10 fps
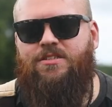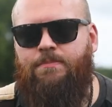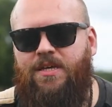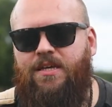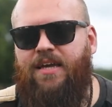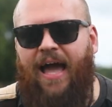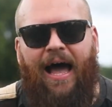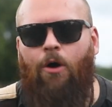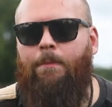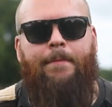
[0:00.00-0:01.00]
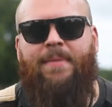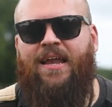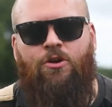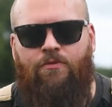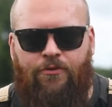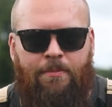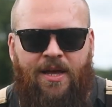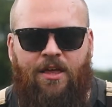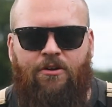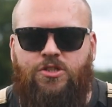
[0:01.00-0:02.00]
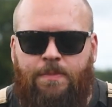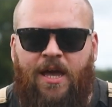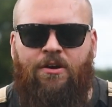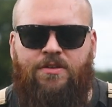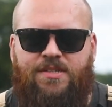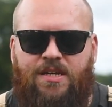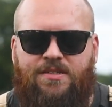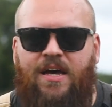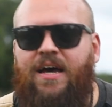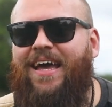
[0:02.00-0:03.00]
to be cowed by many unfamiliar experiences,